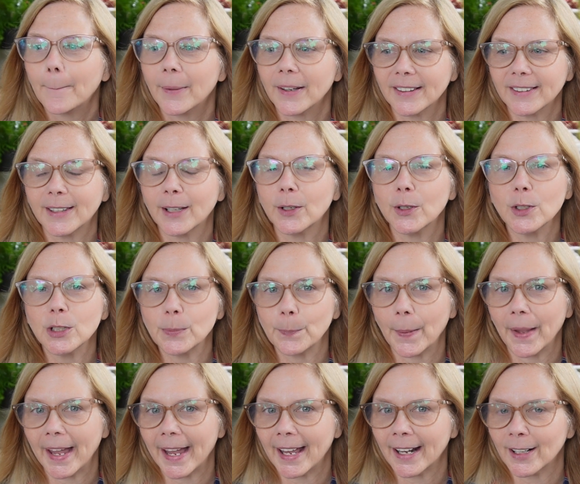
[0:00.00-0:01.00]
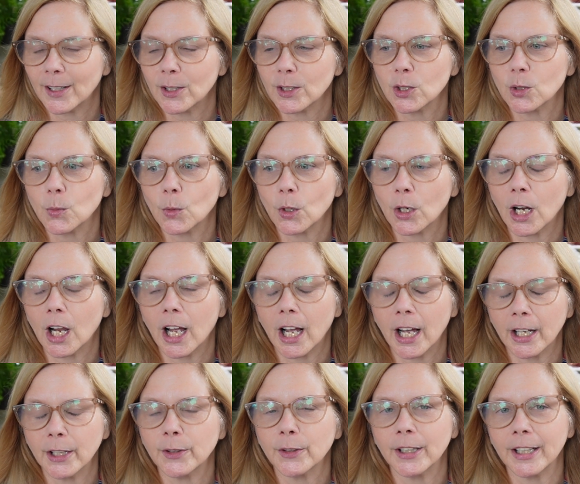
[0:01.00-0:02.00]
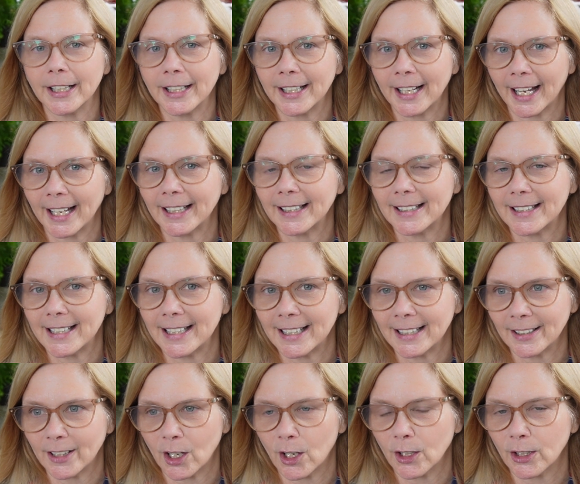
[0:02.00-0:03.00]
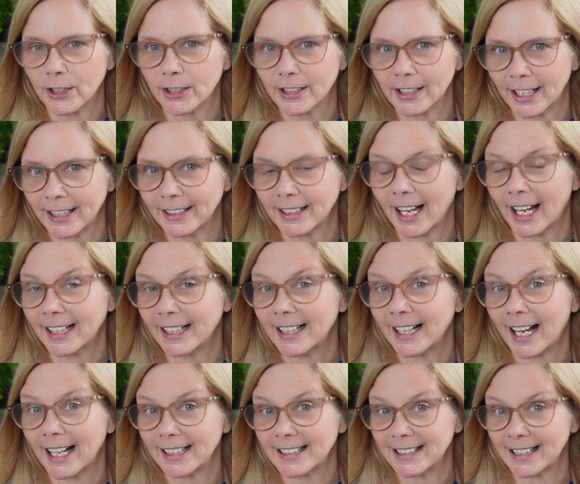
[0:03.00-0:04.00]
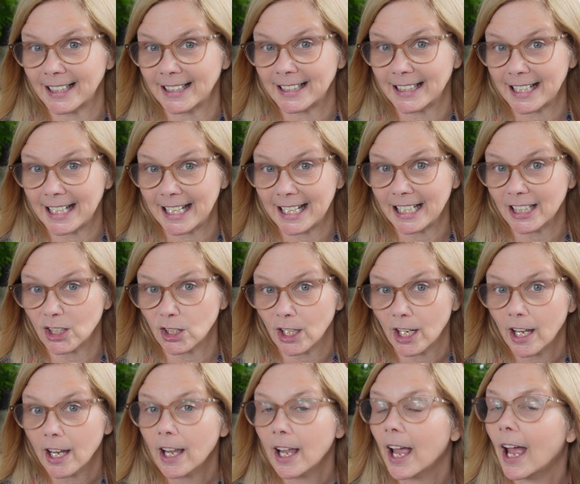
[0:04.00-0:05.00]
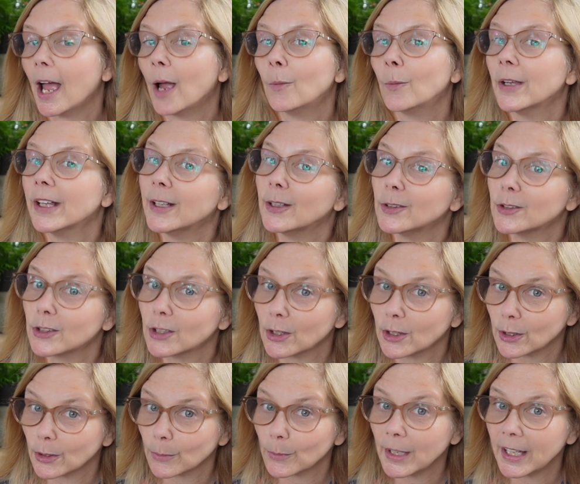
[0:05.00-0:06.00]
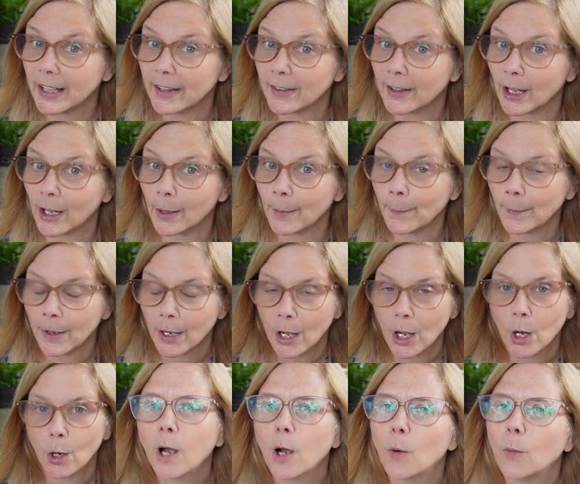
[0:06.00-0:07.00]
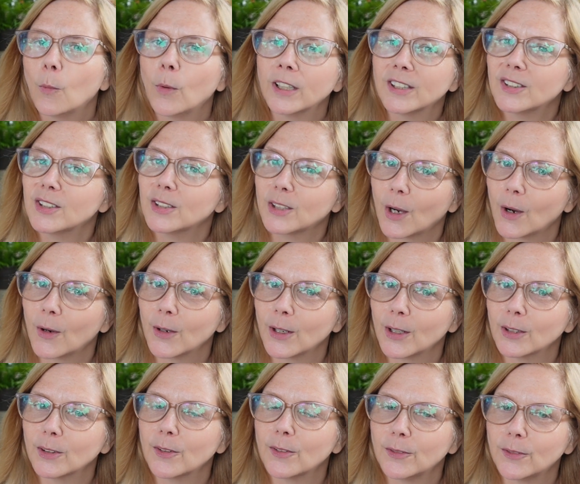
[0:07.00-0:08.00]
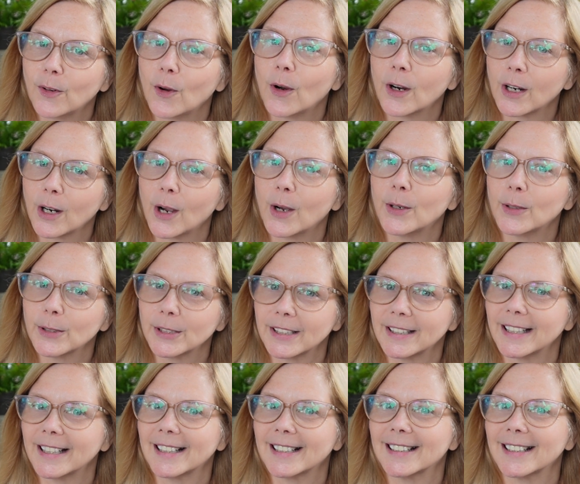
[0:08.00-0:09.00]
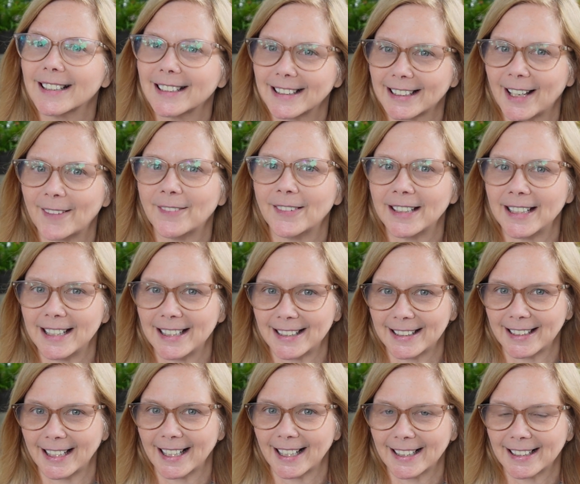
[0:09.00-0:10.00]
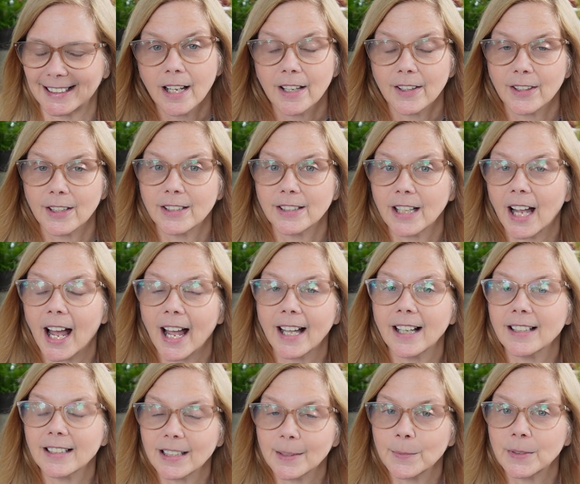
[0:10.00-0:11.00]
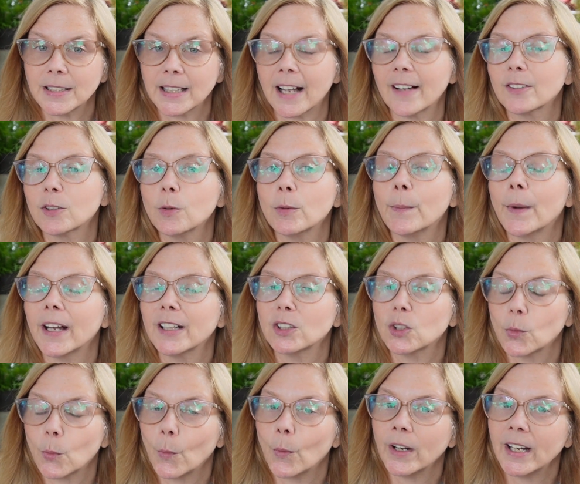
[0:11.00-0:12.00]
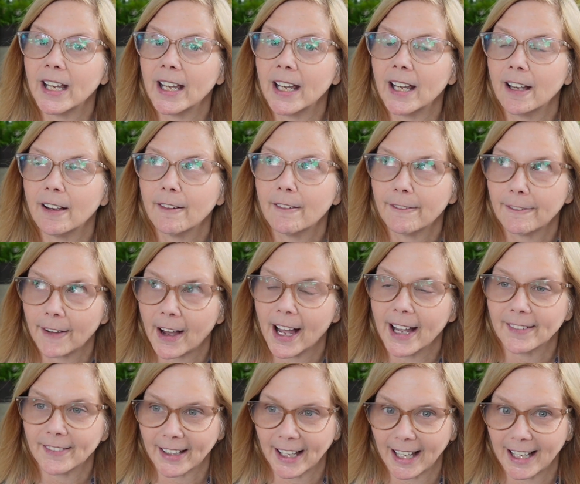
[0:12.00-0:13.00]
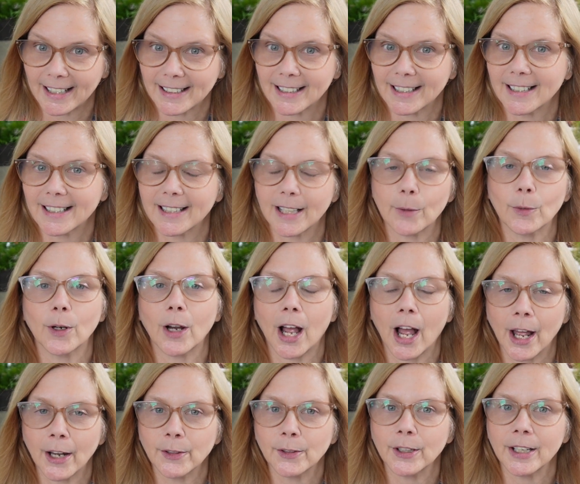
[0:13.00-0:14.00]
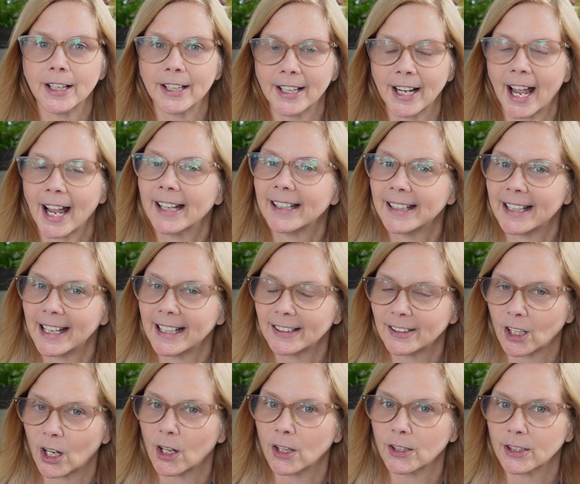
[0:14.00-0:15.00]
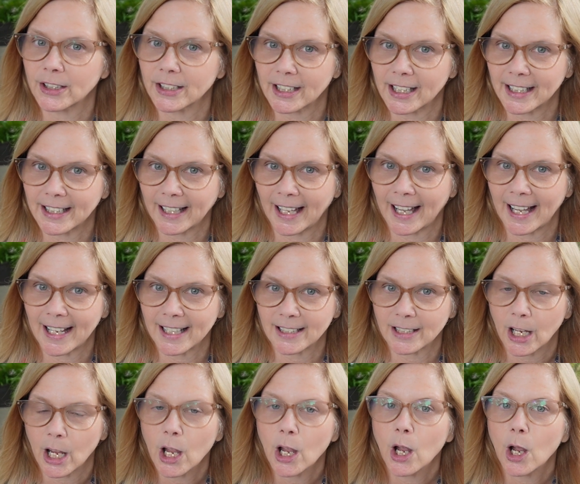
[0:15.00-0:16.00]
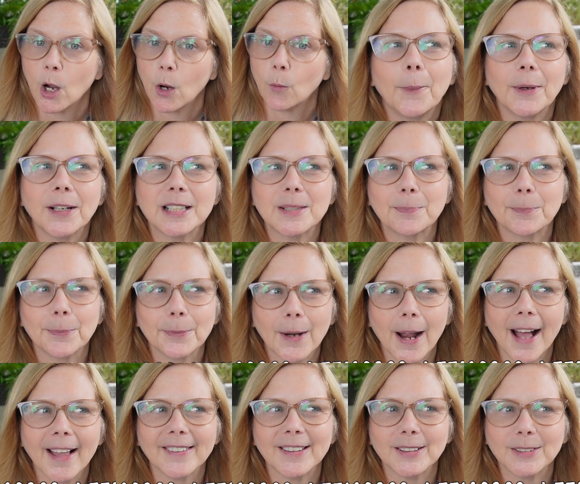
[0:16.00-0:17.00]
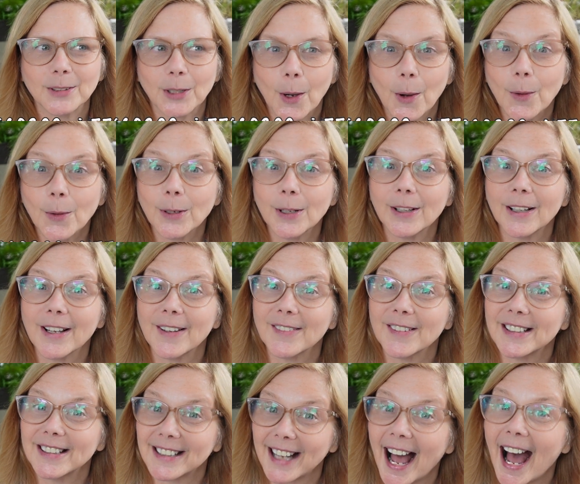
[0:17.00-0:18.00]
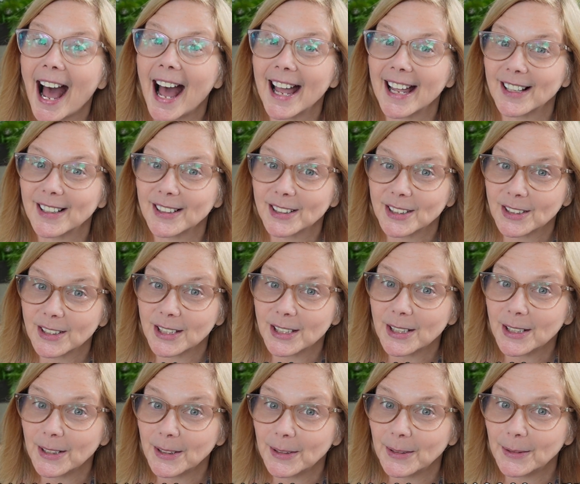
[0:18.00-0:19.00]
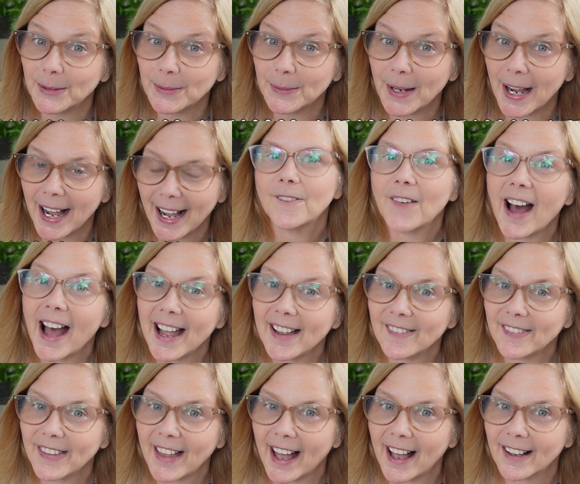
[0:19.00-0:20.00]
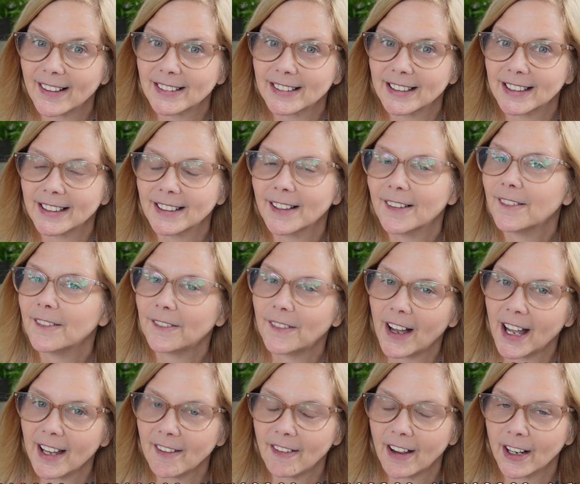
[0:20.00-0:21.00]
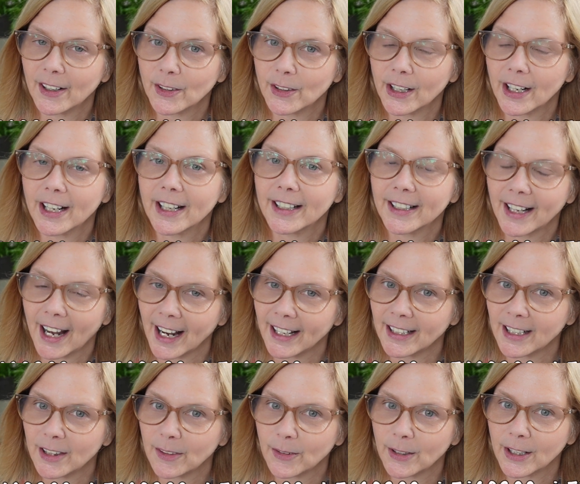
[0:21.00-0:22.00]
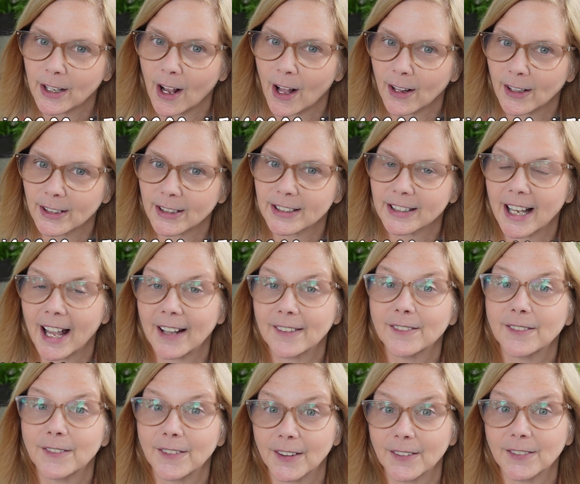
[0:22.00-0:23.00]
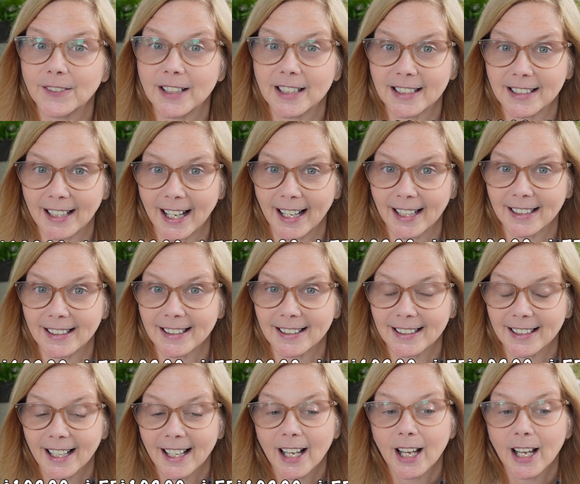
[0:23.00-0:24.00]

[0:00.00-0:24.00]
but those panels were $119.99 each, and we used 3 of them, which totaled $406.76. The tiles themselves, we bought 25 cases. They were $198 a case, which brought the total of the tiles to $5,593.50.